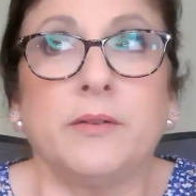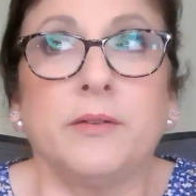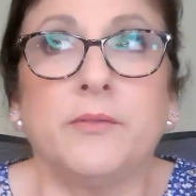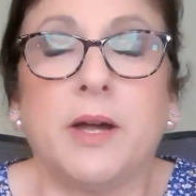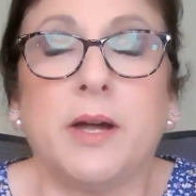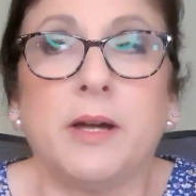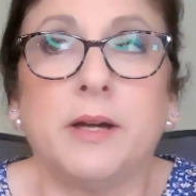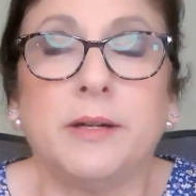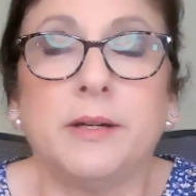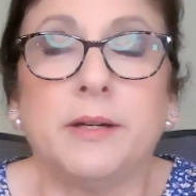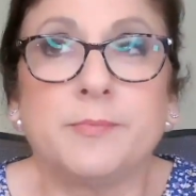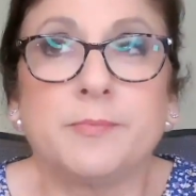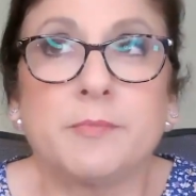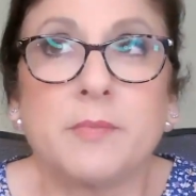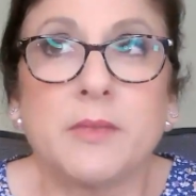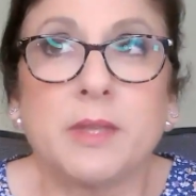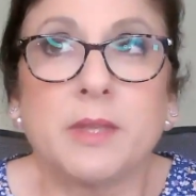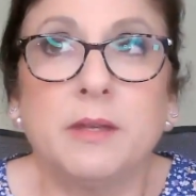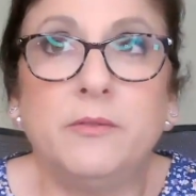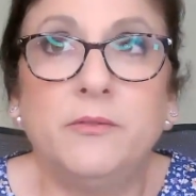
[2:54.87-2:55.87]

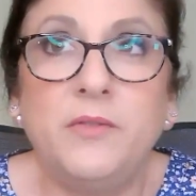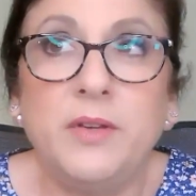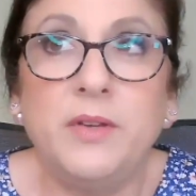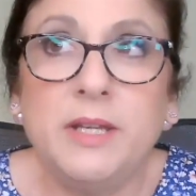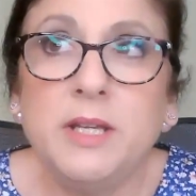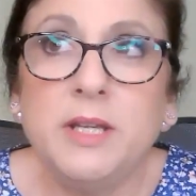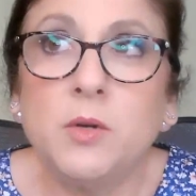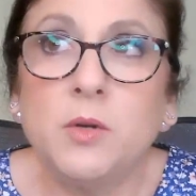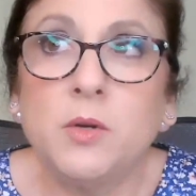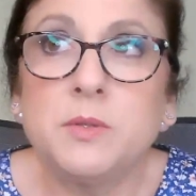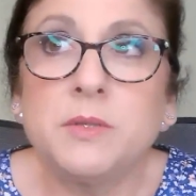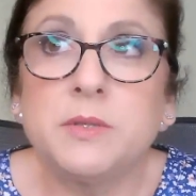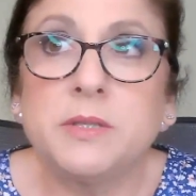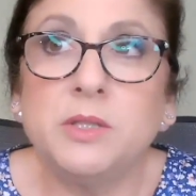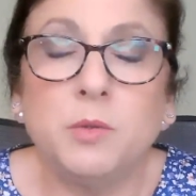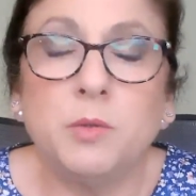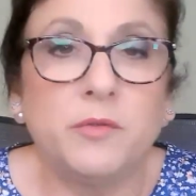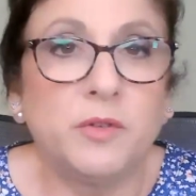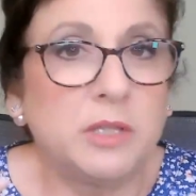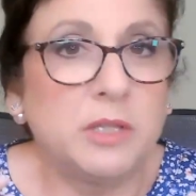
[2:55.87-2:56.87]
videos that
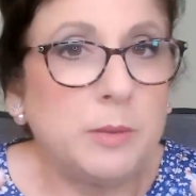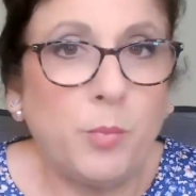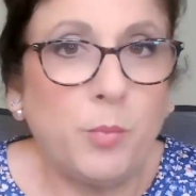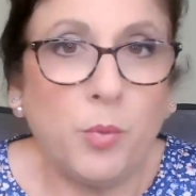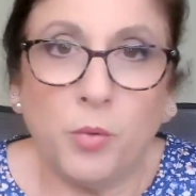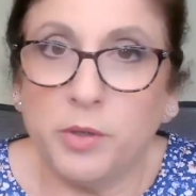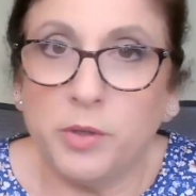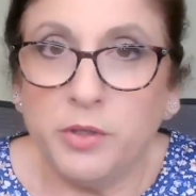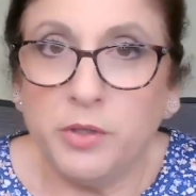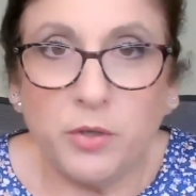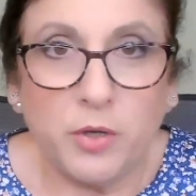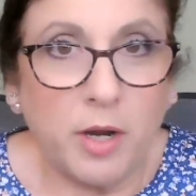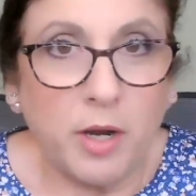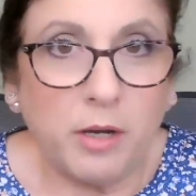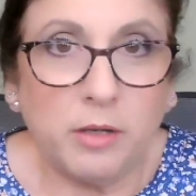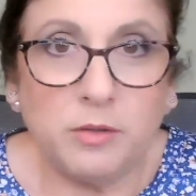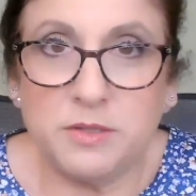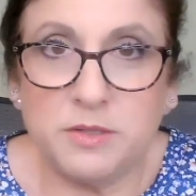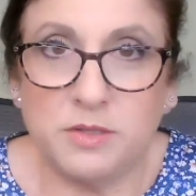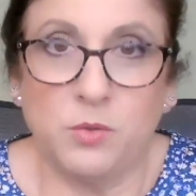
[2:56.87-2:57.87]
you have really poured your
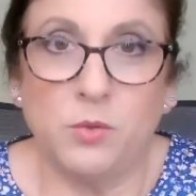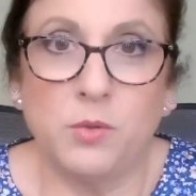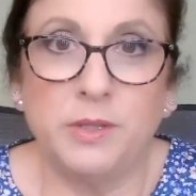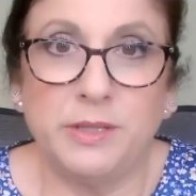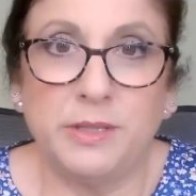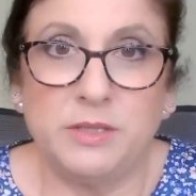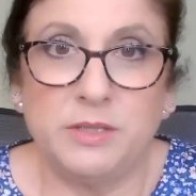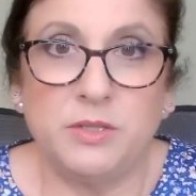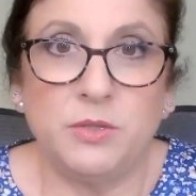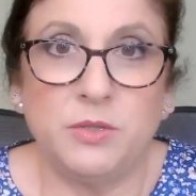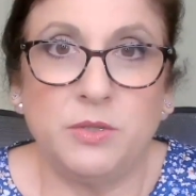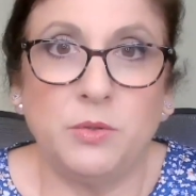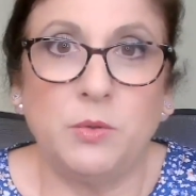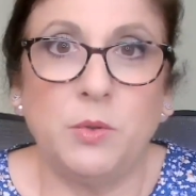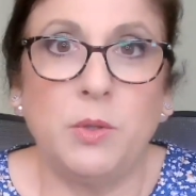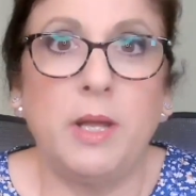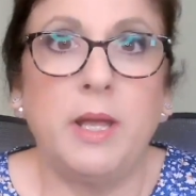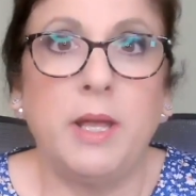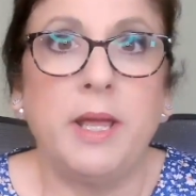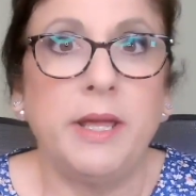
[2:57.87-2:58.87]
heart and soul into,
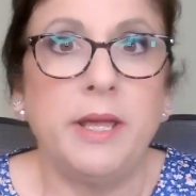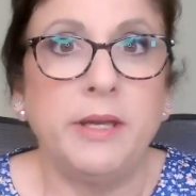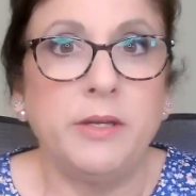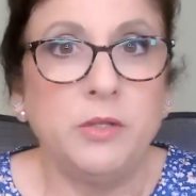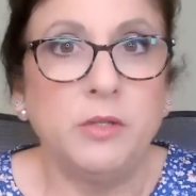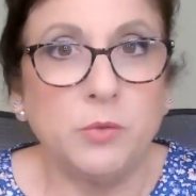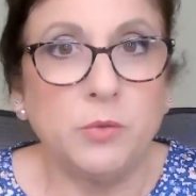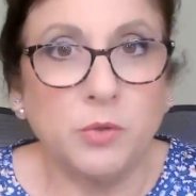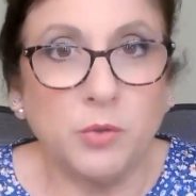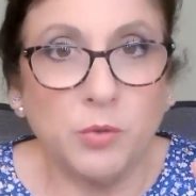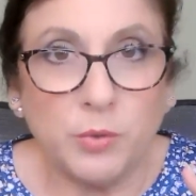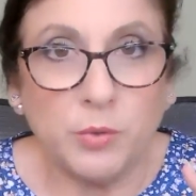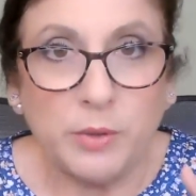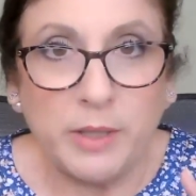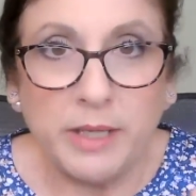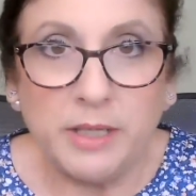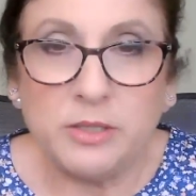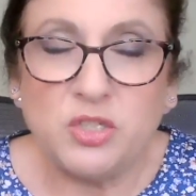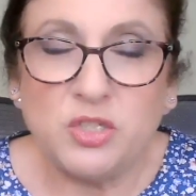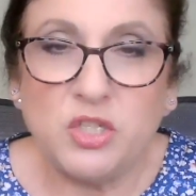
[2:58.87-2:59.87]
and you
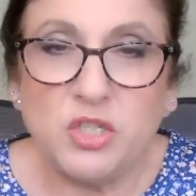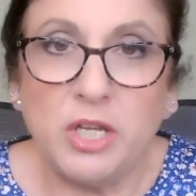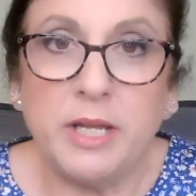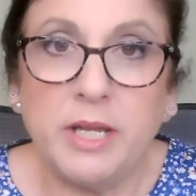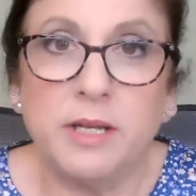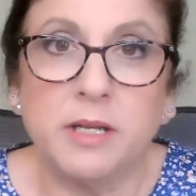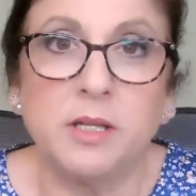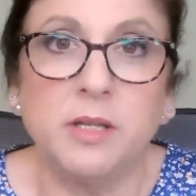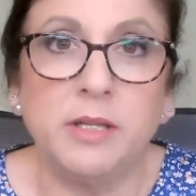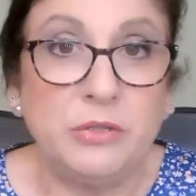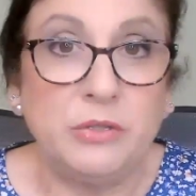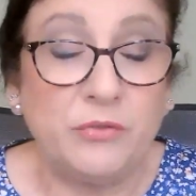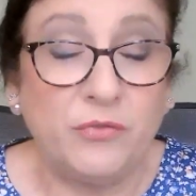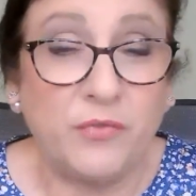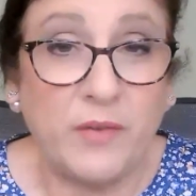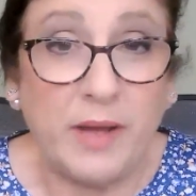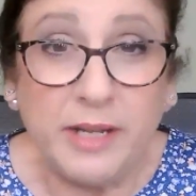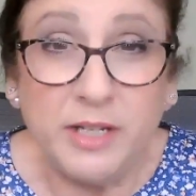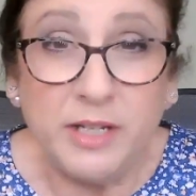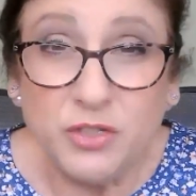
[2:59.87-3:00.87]
create a channel and you
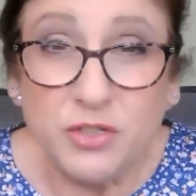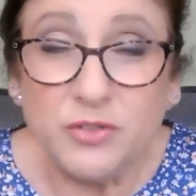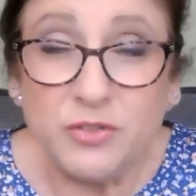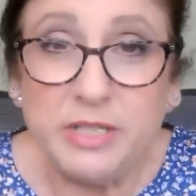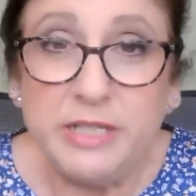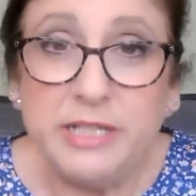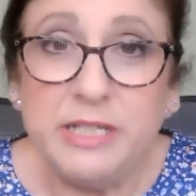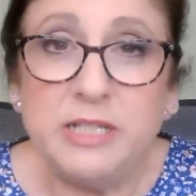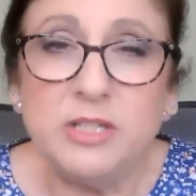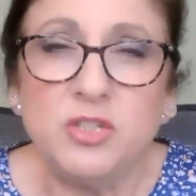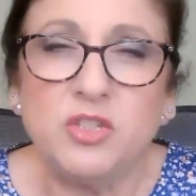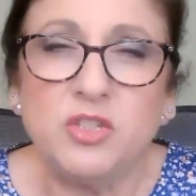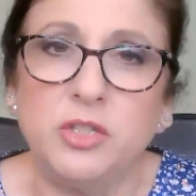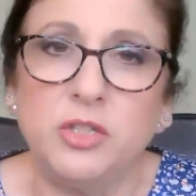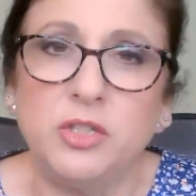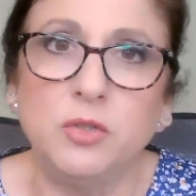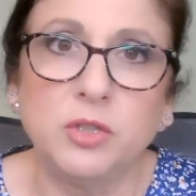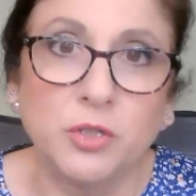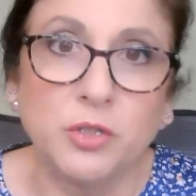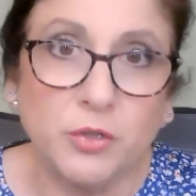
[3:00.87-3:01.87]
find your niche
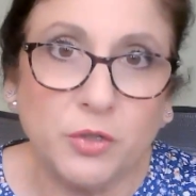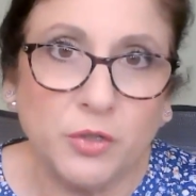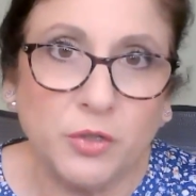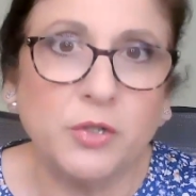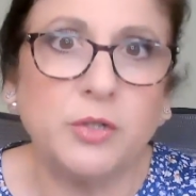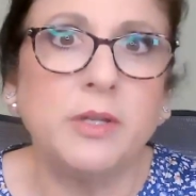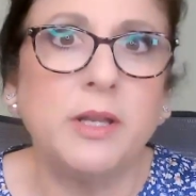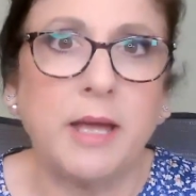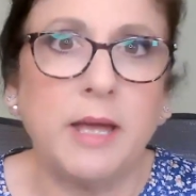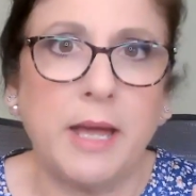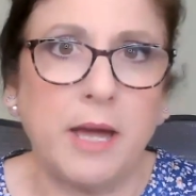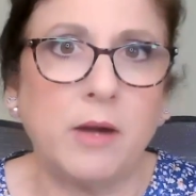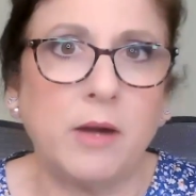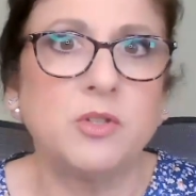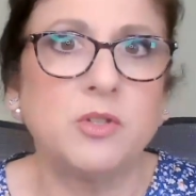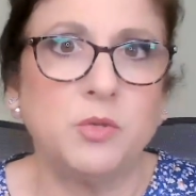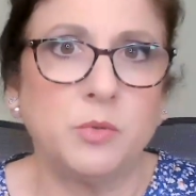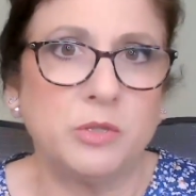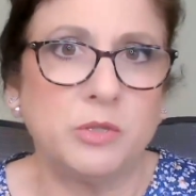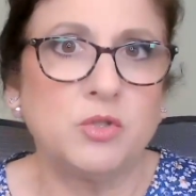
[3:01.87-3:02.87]
learn how
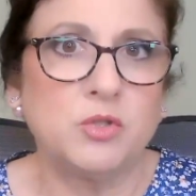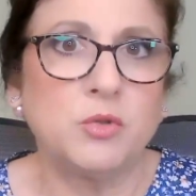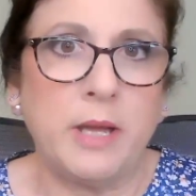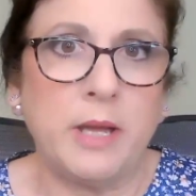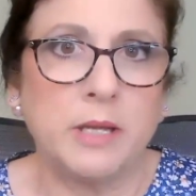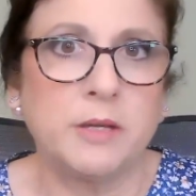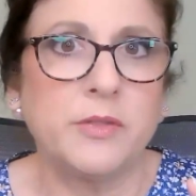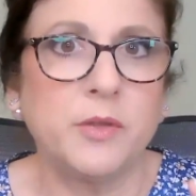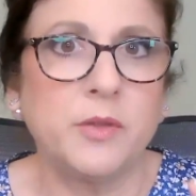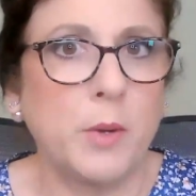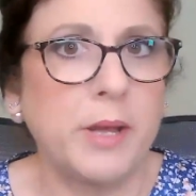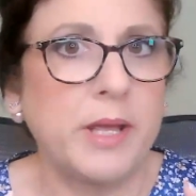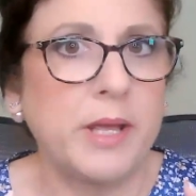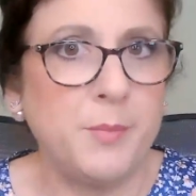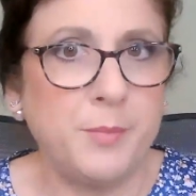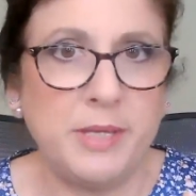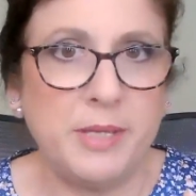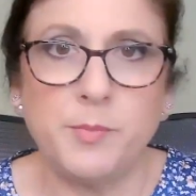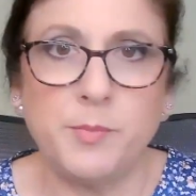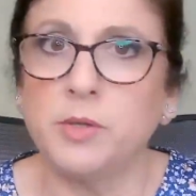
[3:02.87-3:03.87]
to attract the right
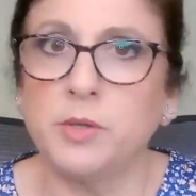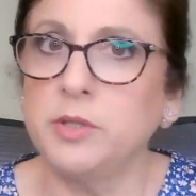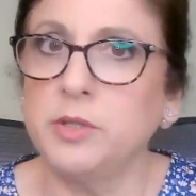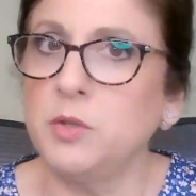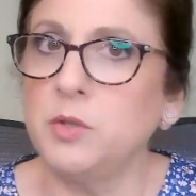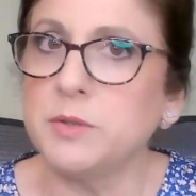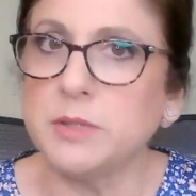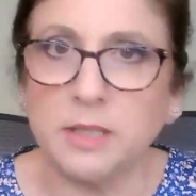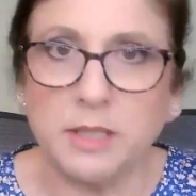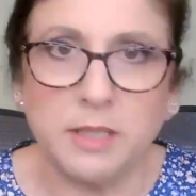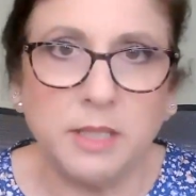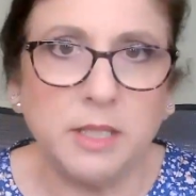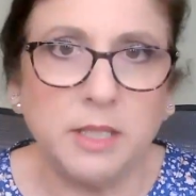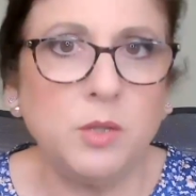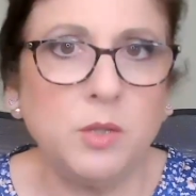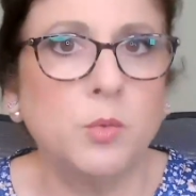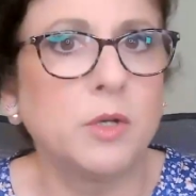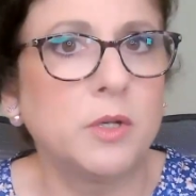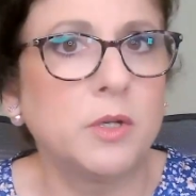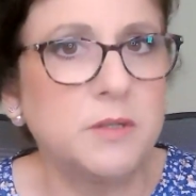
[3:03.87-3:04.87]
people using
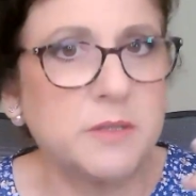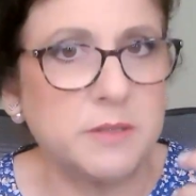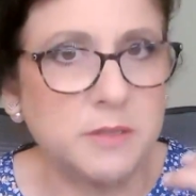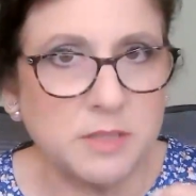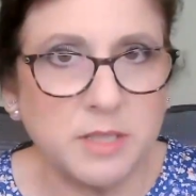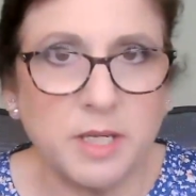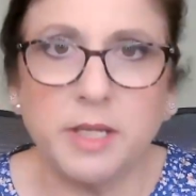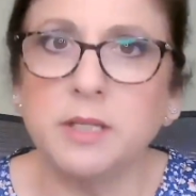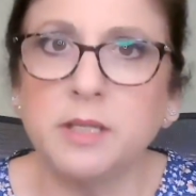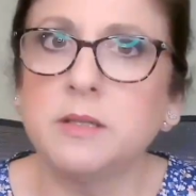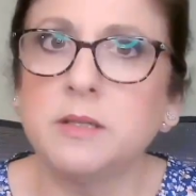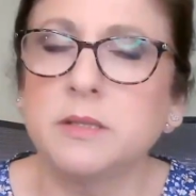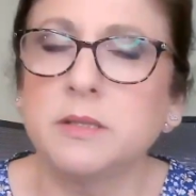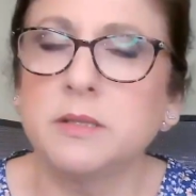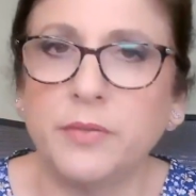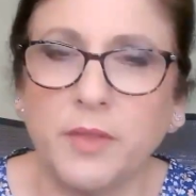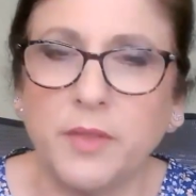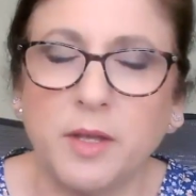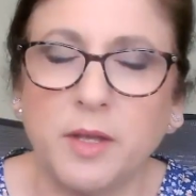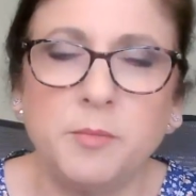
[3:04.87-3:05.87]
keywords and titles
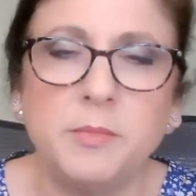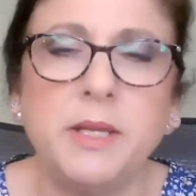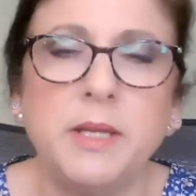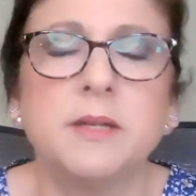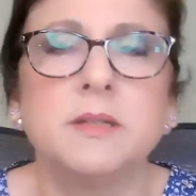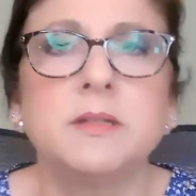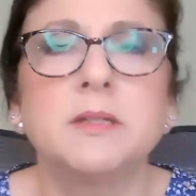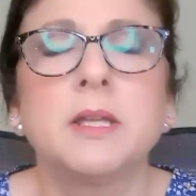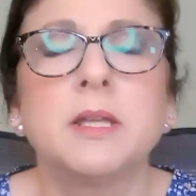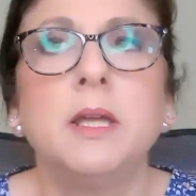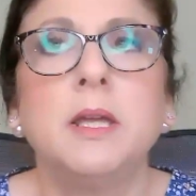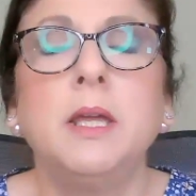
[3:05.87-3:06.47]
and thumbnails,